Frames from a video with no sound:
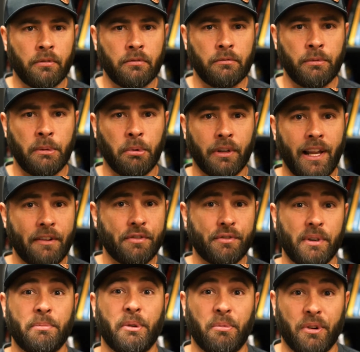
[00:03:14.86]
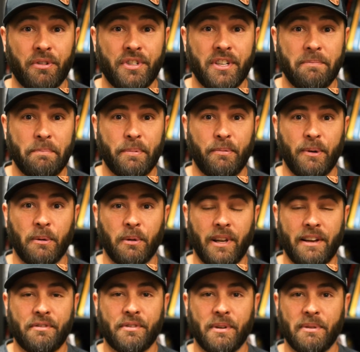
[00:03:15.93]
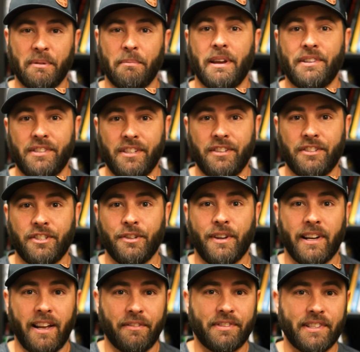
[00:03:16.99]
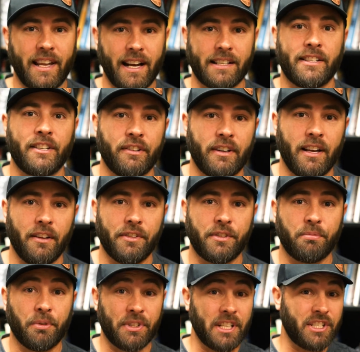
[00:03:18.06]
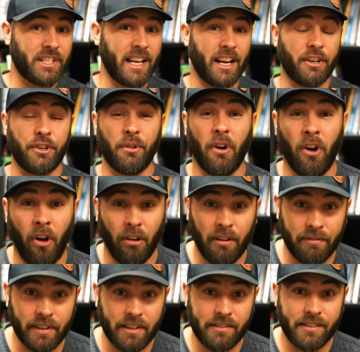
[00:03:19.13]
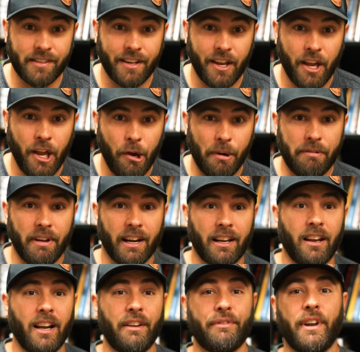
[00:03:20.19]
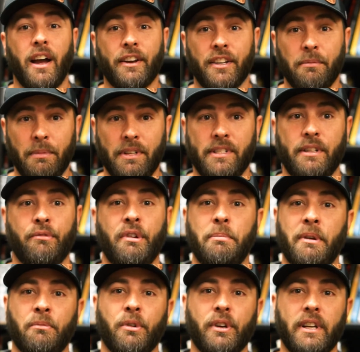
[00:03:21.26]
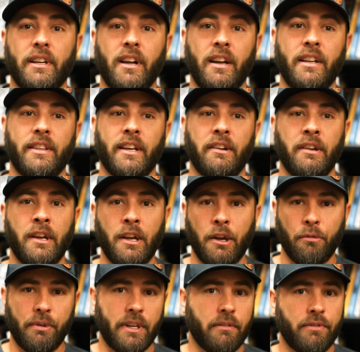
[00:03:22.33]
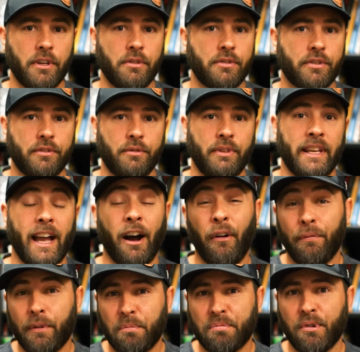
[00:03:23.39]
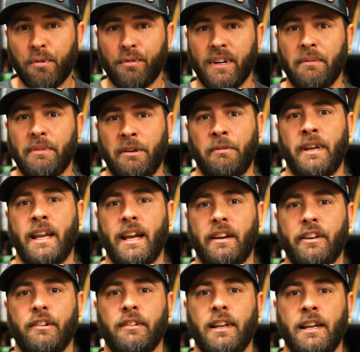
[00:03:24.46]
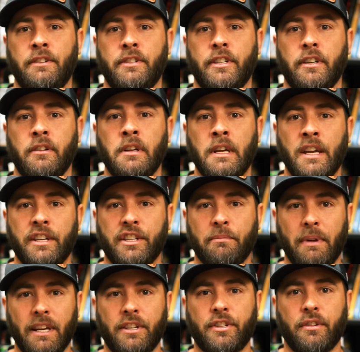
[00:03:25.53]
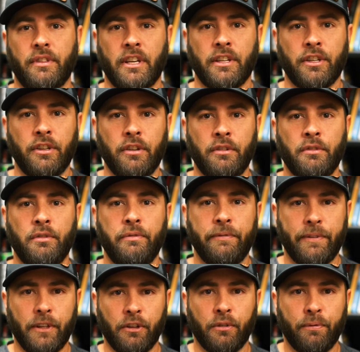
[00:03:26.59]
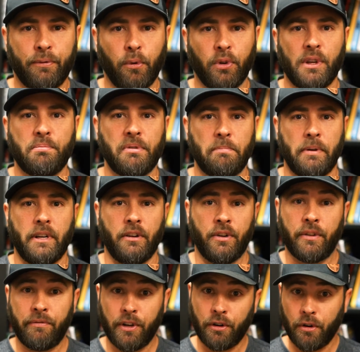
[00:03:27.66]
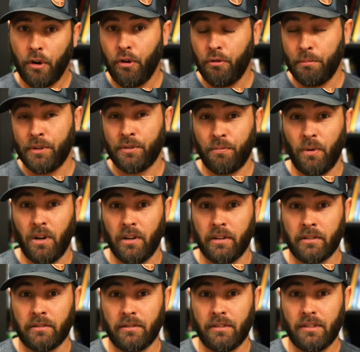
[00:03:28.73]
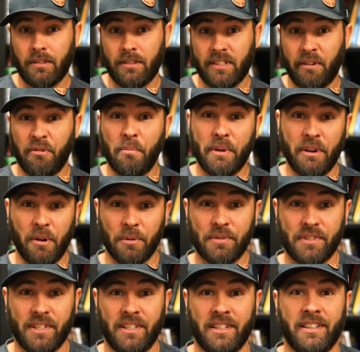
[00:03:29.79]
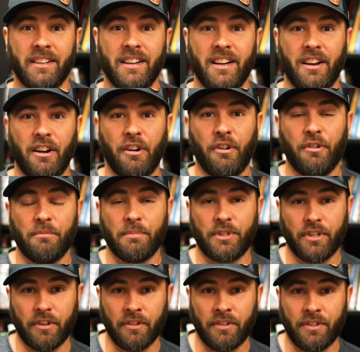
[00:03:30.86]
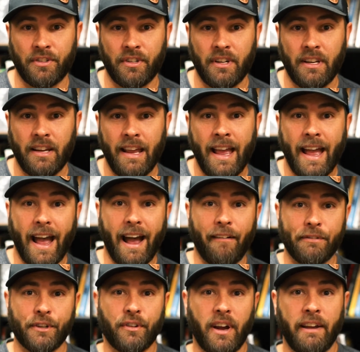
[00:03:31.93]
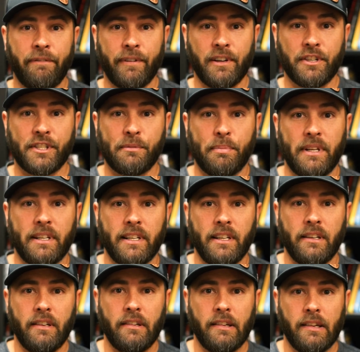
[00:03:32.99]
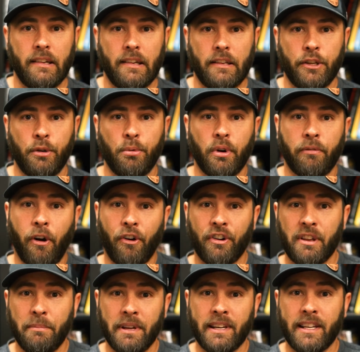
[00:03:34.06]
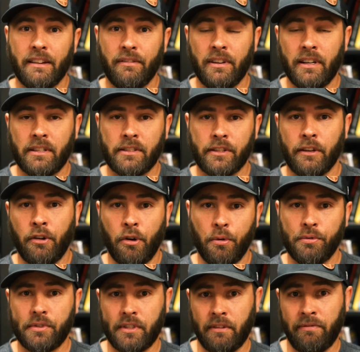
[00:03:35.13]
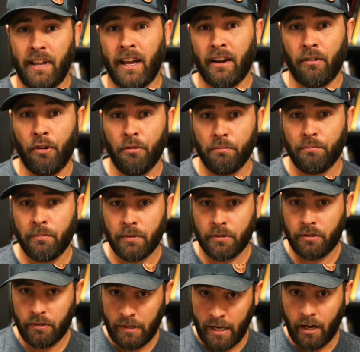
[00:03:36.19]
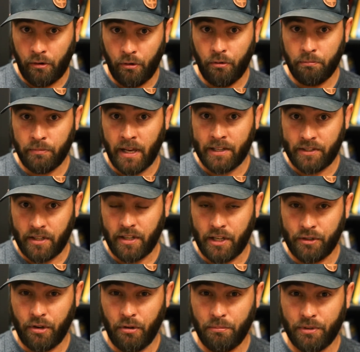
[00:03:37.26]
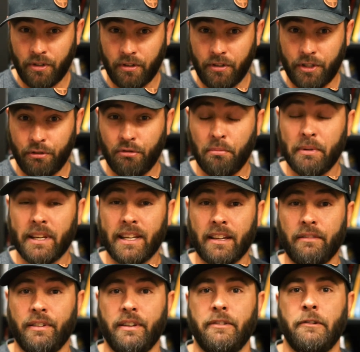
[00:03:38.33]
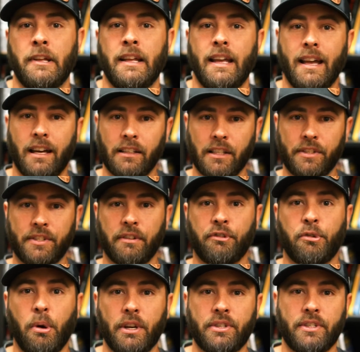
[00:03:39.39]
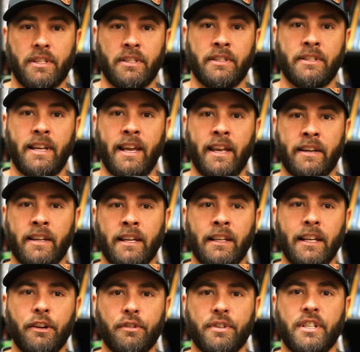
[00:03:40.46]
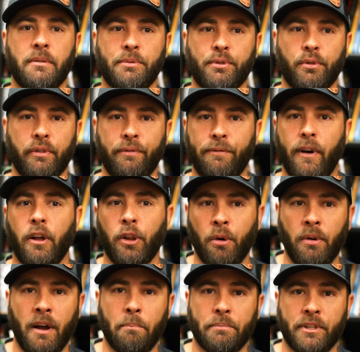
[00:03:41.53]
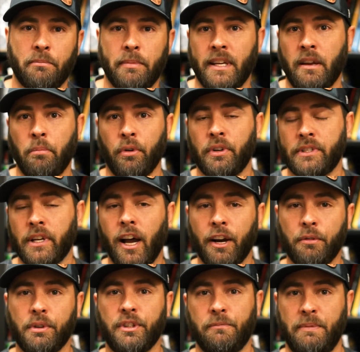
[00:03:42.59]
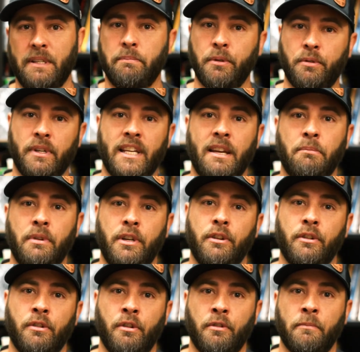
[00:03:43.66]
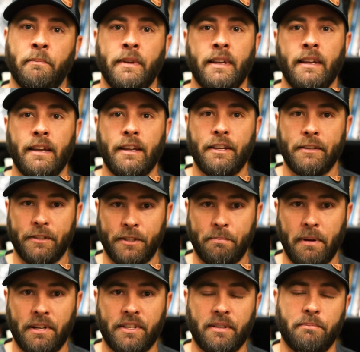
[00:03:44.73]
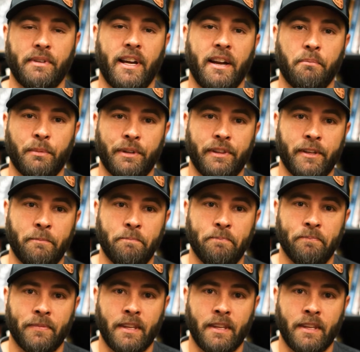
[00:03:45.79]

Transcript: we will live stream the worship, we will live stream the message. You can have snacks at your house. We'll teach you how to do all of this. We've got a lot of documents that we've been working on and that we have used through the Alpha program that we had here last year to make sure that you feel fully prepared if your home is one that will be hosting a home church. After I finish speaking, you will have already been given, as the host of that Sunday's home church, you will be given a list of questions and a leadership sort of follow-up to be able to talk with the people who came into your home and spend some time with them.